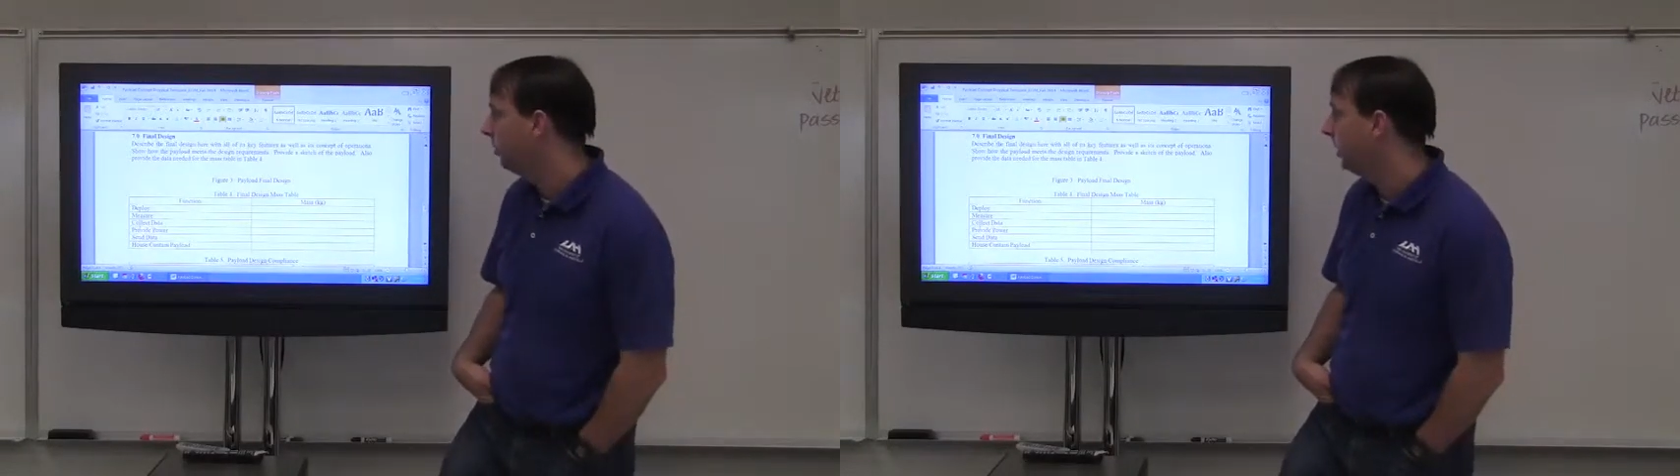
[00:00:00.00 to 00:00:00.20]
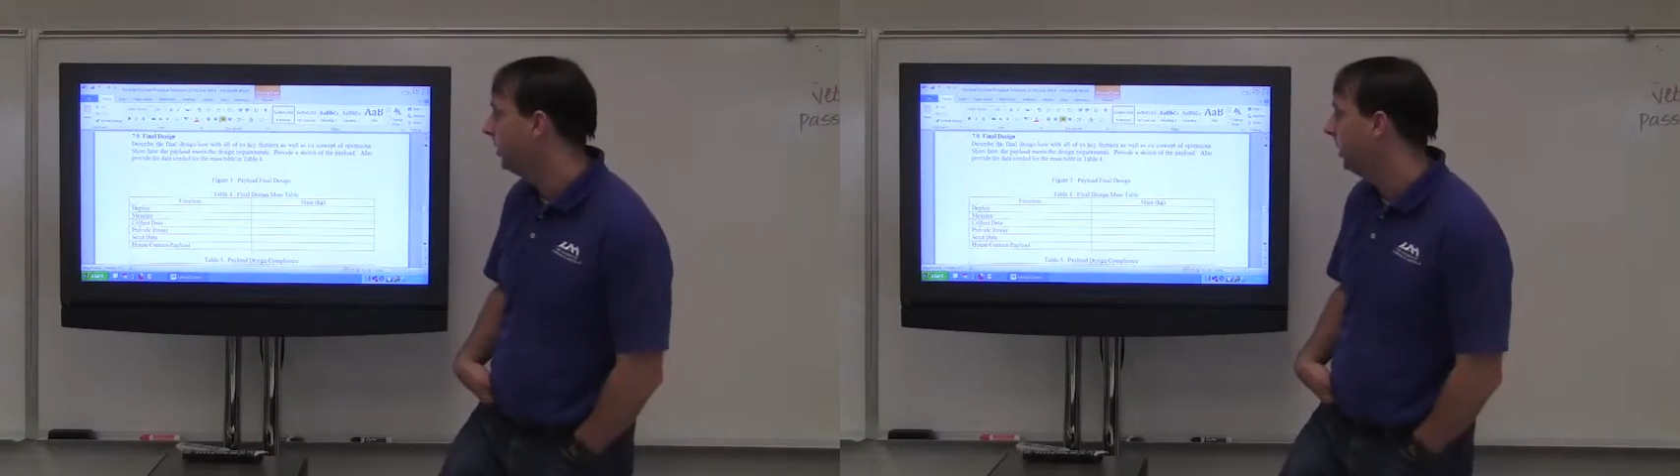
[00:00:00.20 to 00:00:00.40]

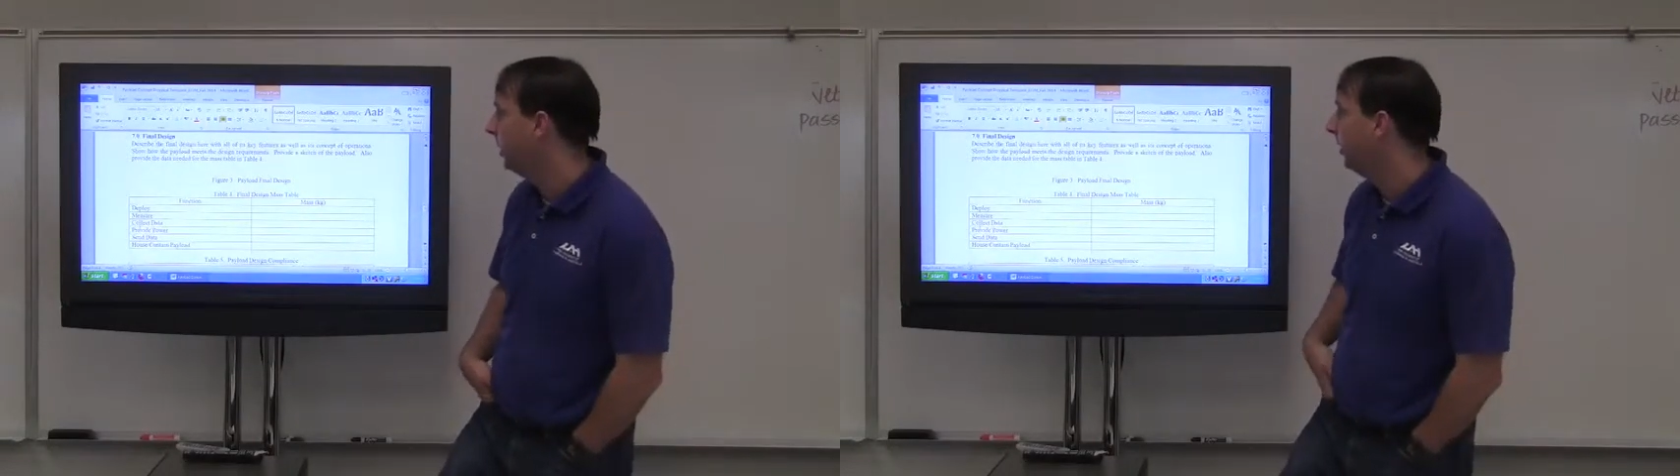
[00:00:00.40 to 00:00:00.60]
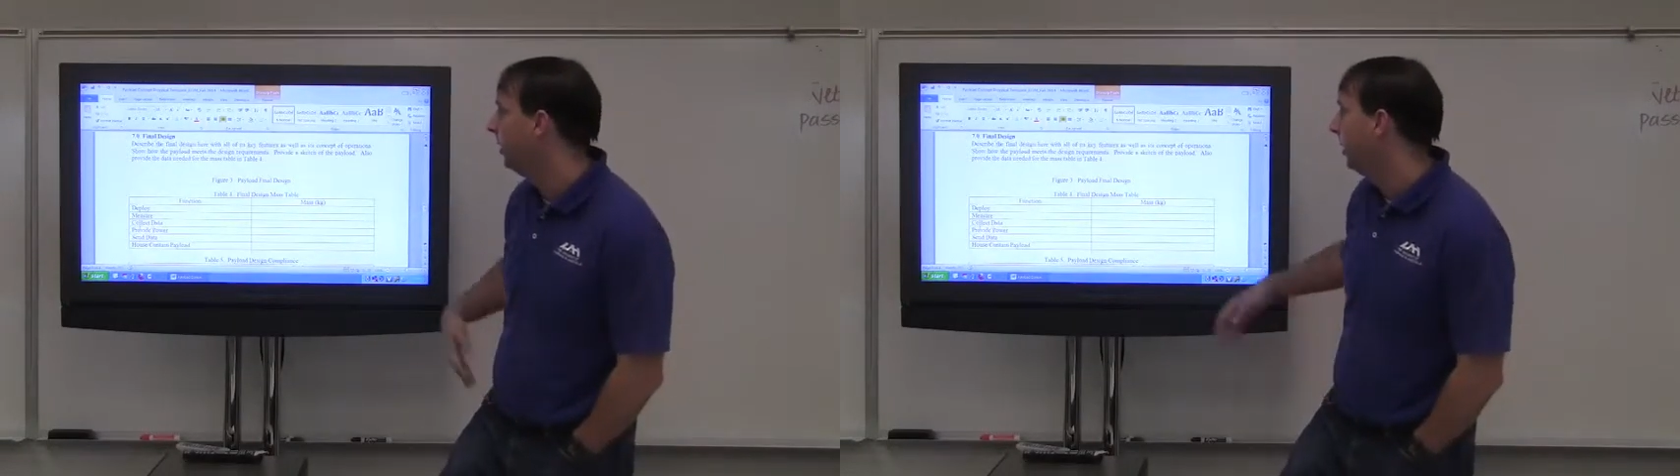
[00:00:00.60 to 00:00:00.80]
provide the
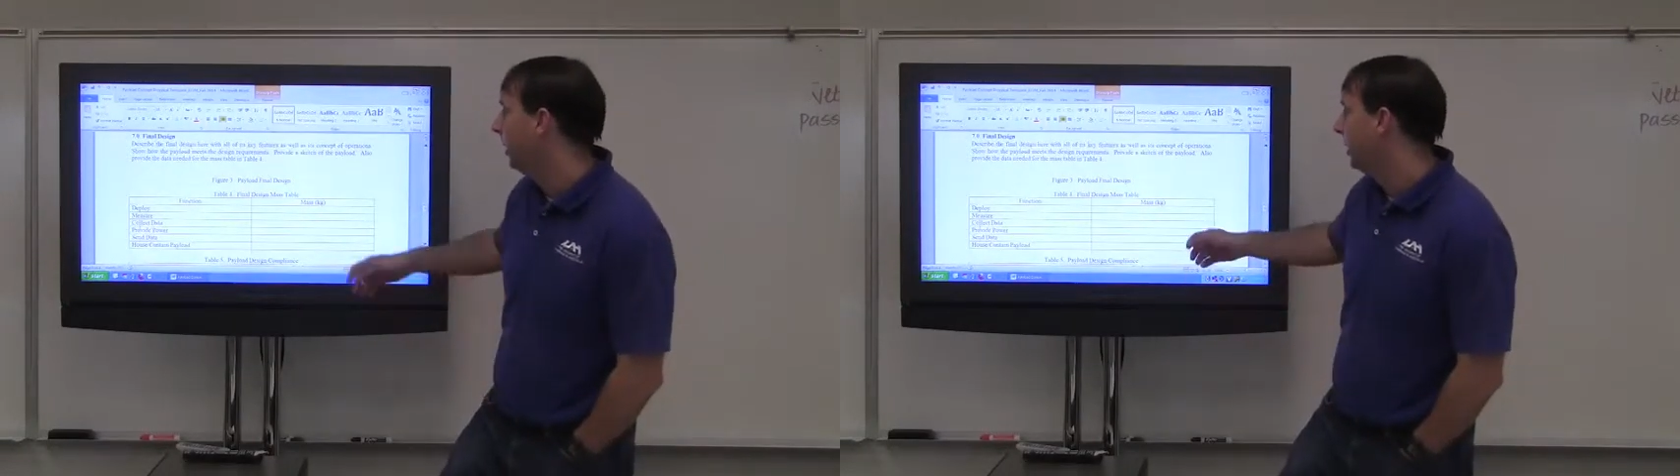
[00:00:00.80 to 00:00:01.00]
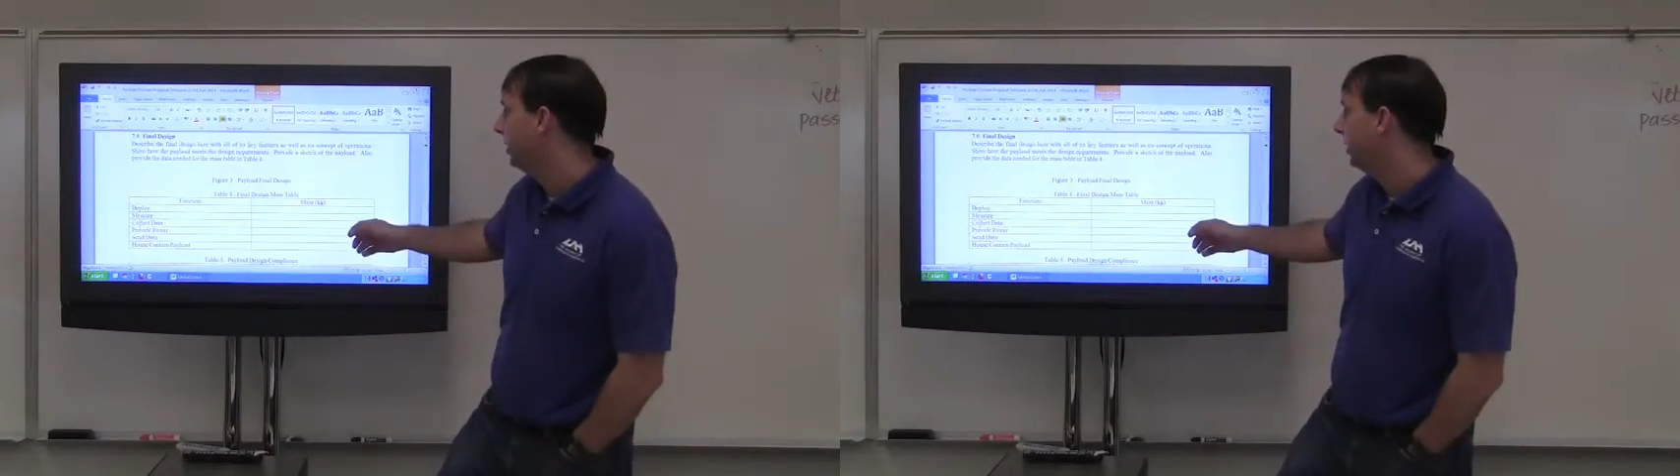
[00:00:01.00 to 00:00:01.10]
data